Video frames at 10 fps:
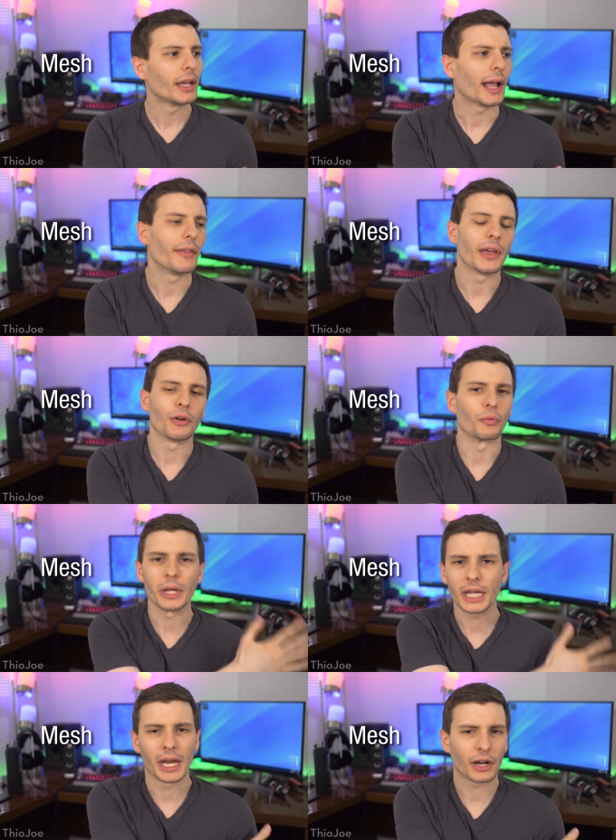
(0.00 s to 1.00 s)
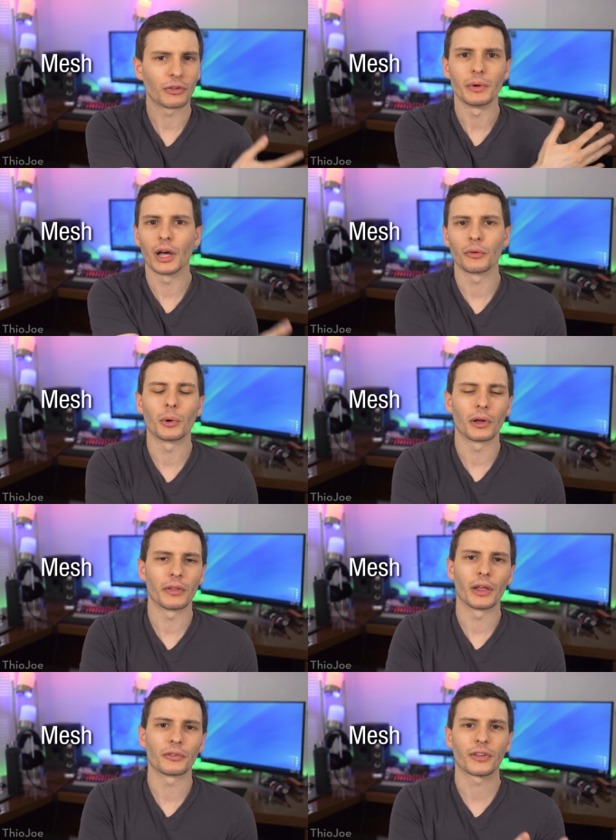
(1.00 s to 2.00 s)
and then reconnect to another one on
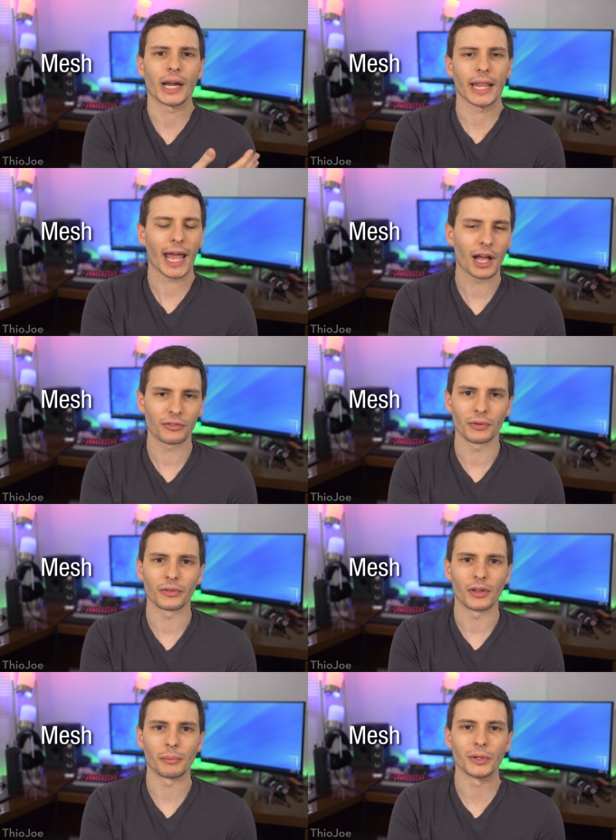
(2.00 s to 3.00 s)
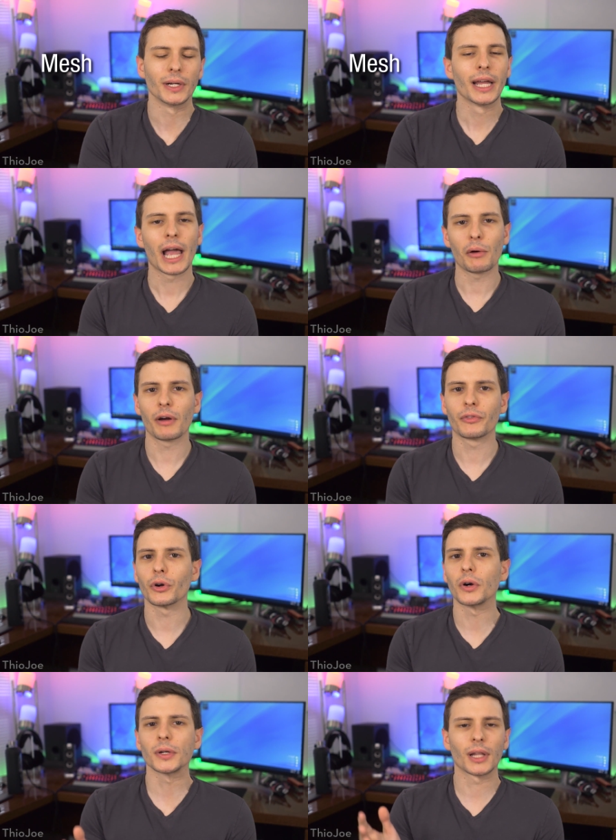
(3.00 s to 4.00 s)
the other side of the house, for example. However,
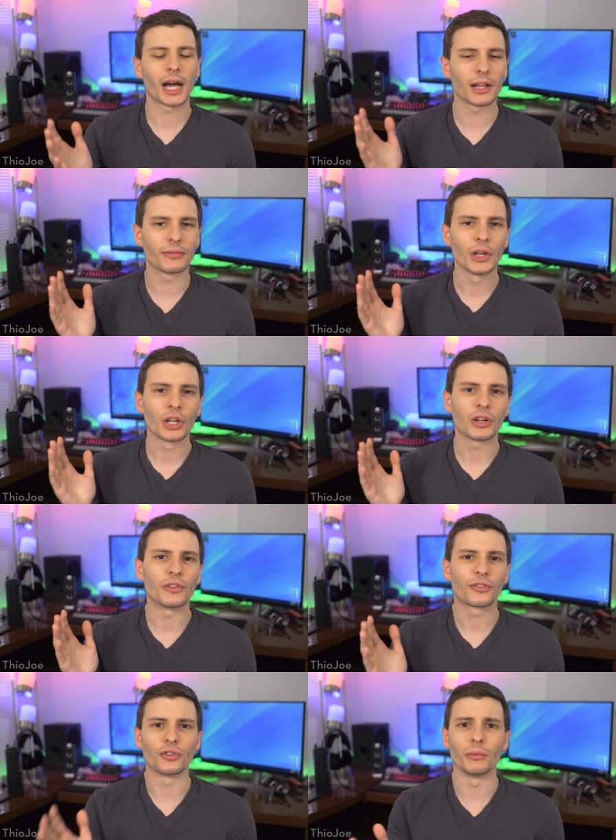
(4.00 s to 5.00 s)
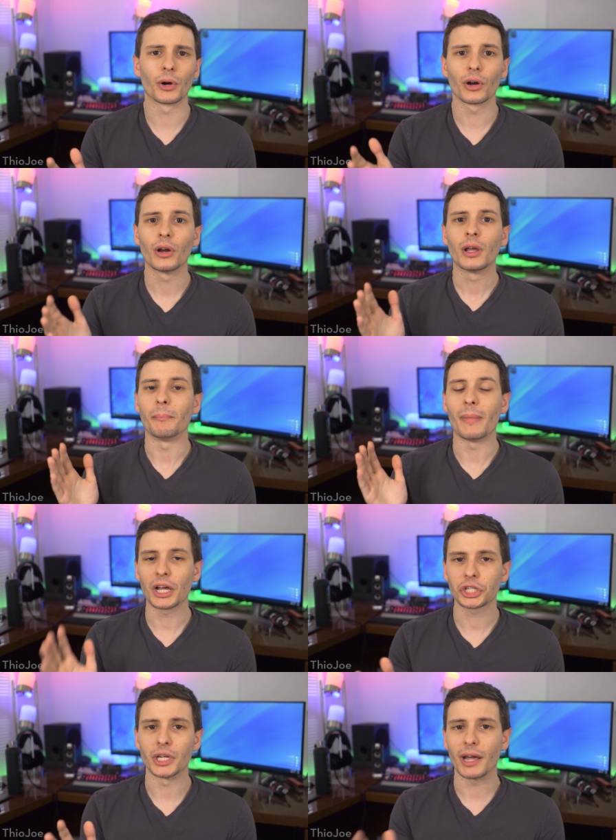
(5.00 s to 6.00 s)
there are a lot of consumer
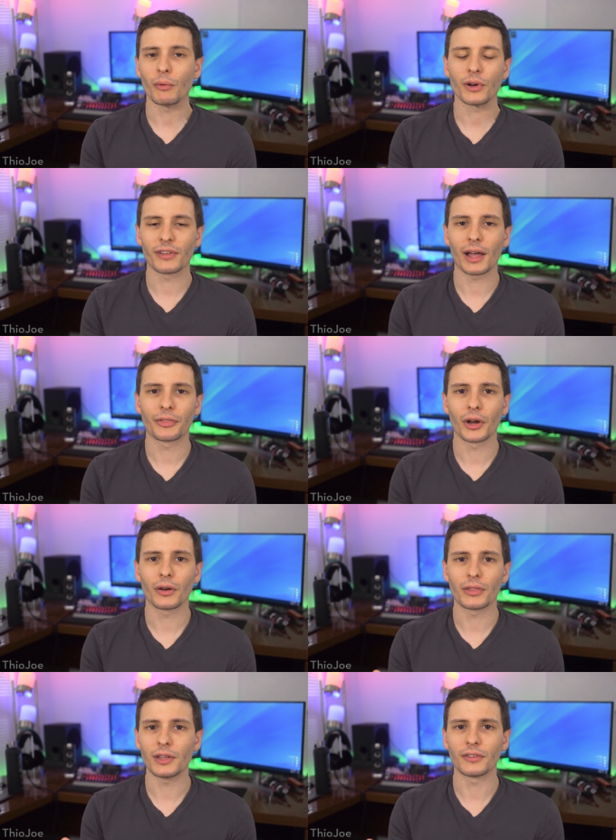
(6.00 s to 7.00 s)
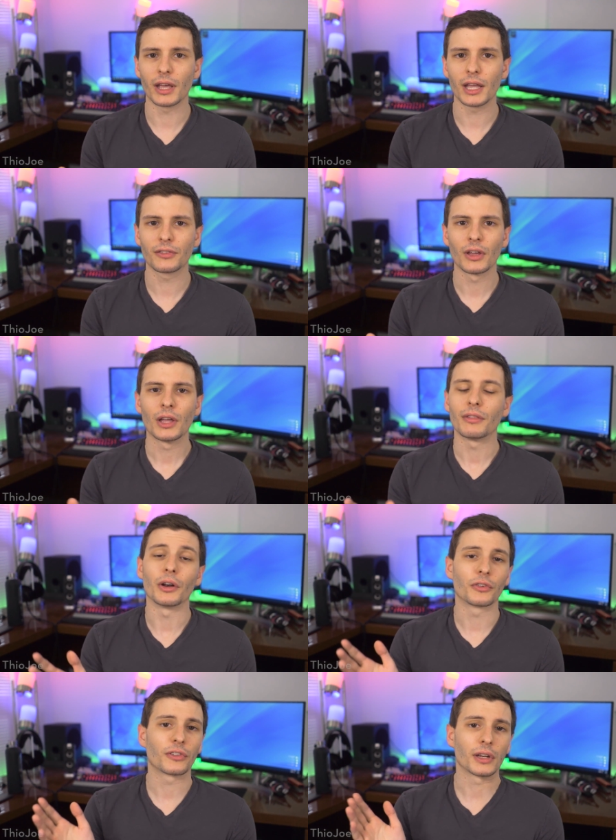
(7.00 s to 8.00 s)
mesh networks out there these days
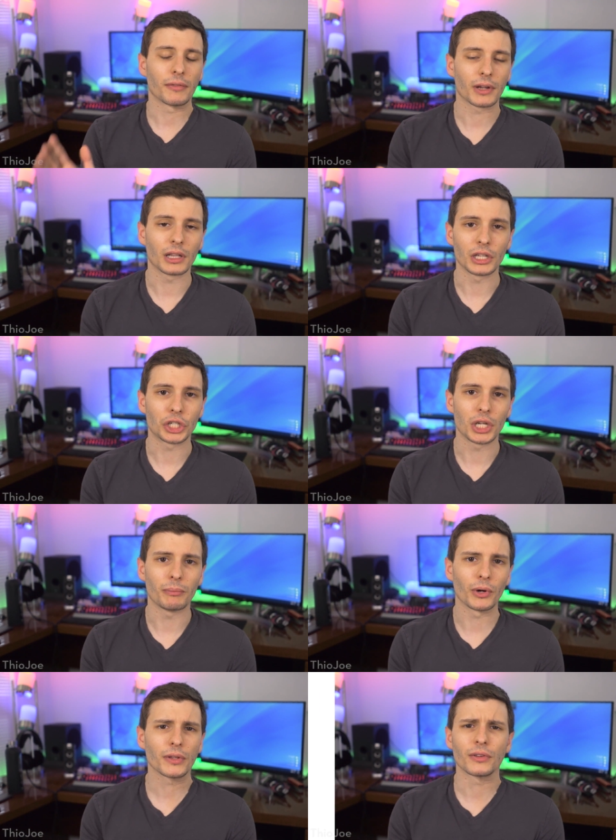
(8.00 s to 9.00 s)
that are significantly cheaper.